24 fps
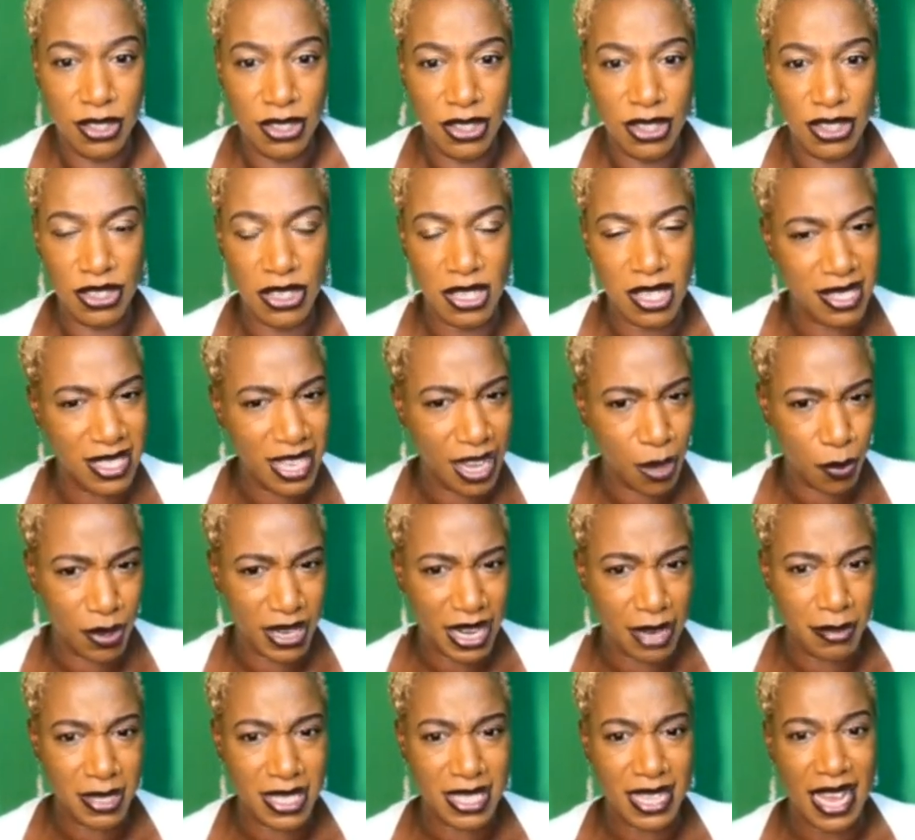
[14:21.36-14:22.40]
Do you understand what
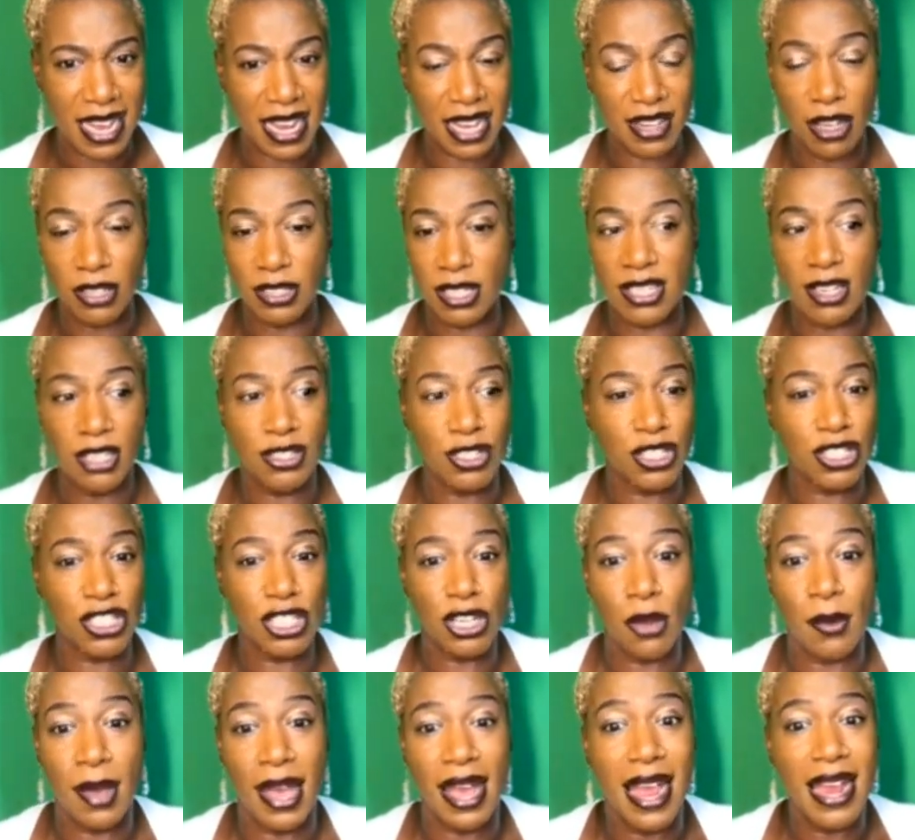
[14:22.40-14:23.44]
I'm saying? It doesn't it doesn't
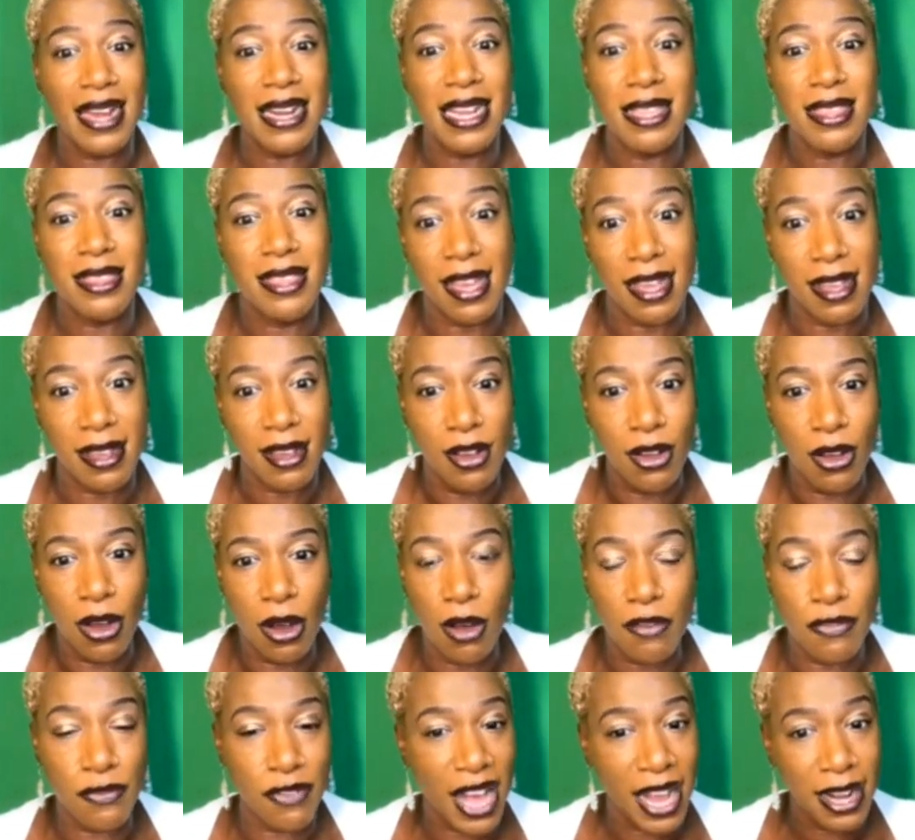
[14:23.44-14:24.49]
show anything
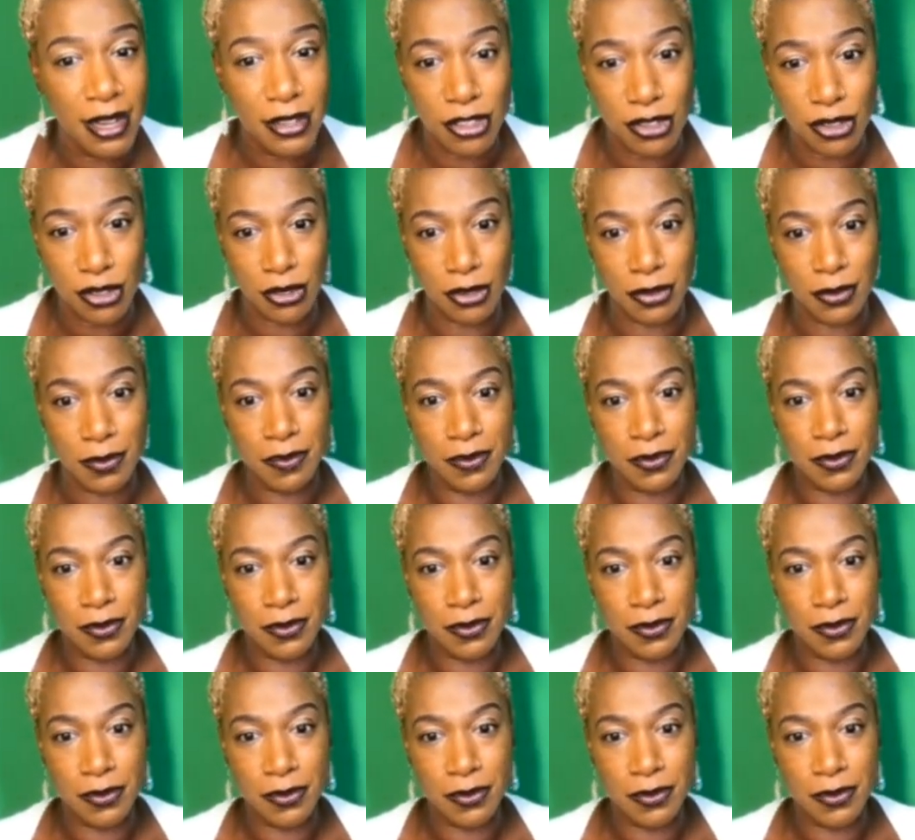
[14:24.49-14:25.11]
of value.